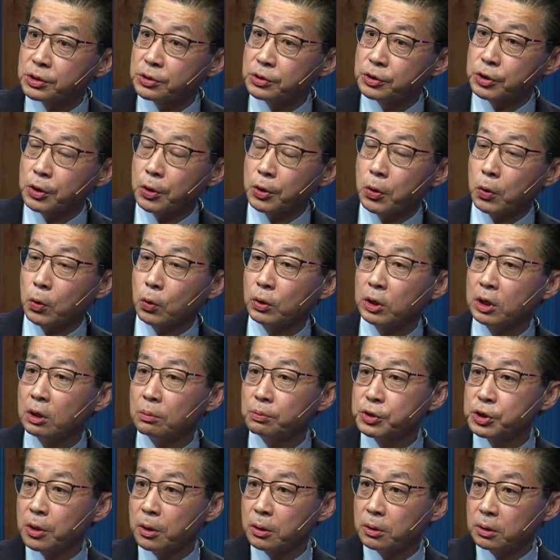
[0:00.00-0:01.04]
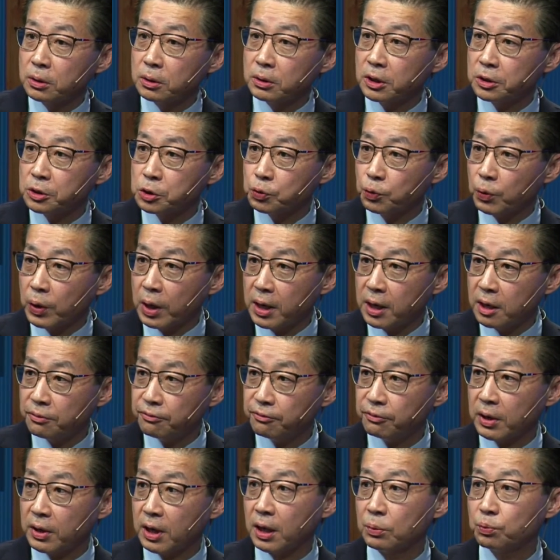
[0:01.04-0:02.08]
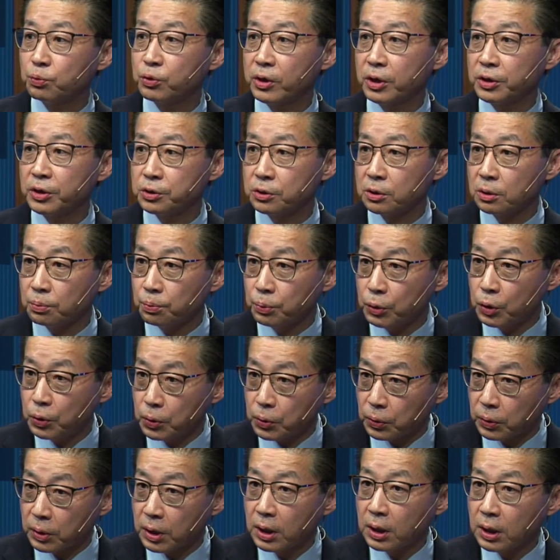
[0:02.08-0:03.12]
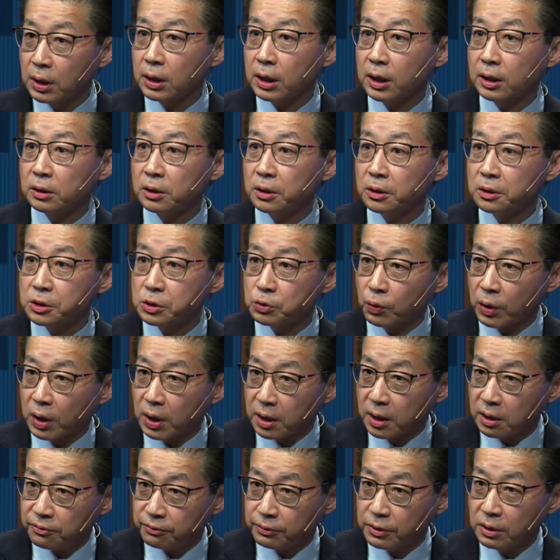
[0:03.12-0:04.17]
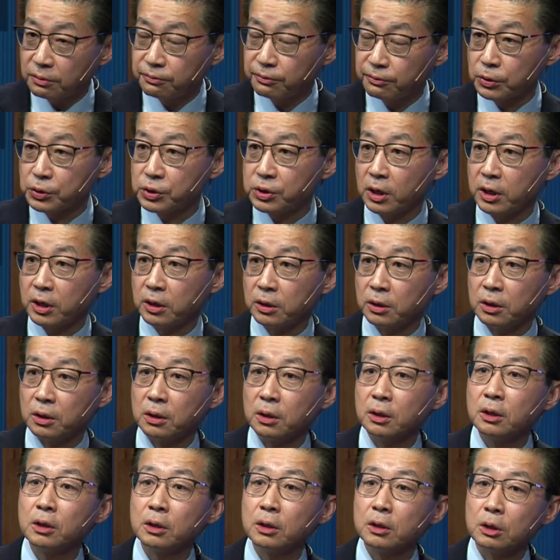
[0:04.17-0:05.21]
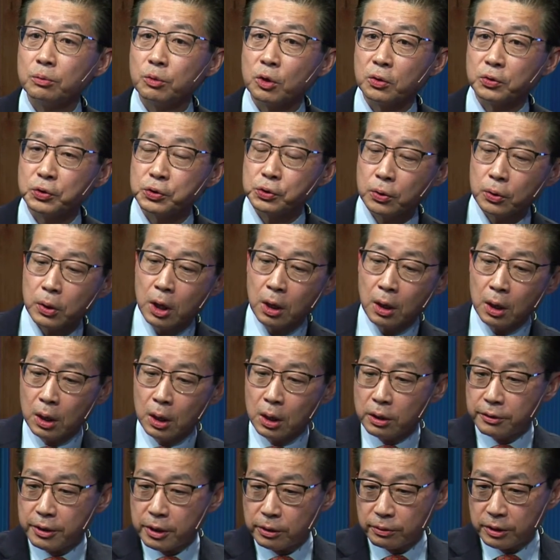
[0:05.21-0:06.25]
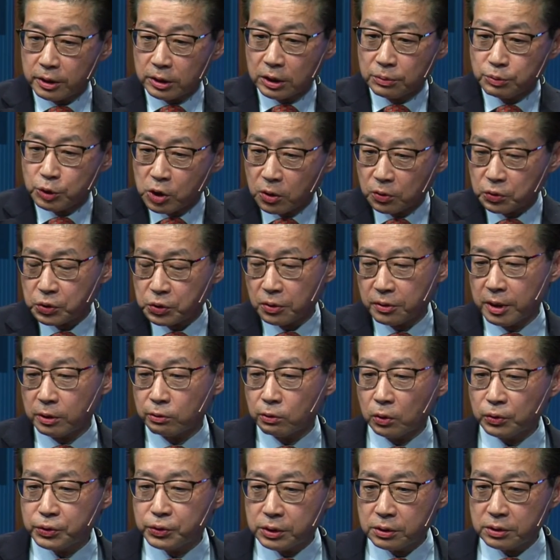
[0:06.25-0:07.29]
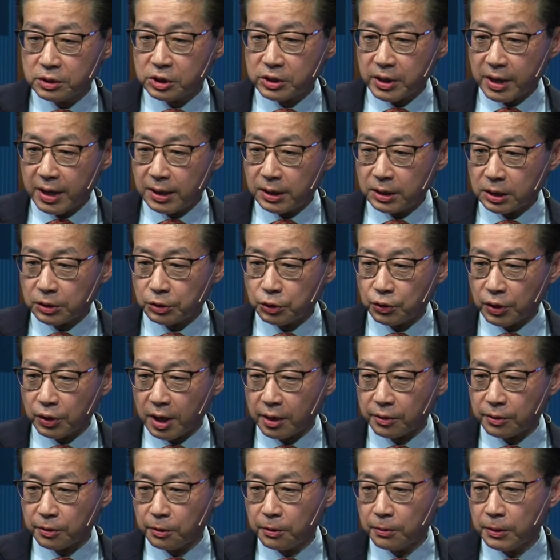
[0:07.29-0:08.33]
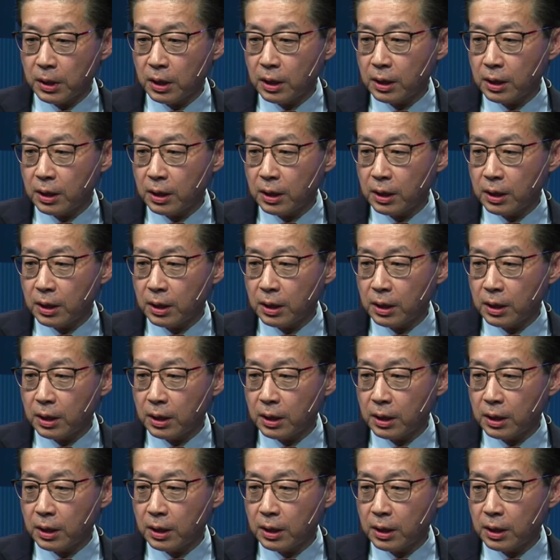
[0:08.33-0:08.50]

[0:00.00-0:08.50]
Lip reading: So Kim Jong-un, his wife, and President Moon and his wife, First Lady Kim Jong-suk, they're all standing together.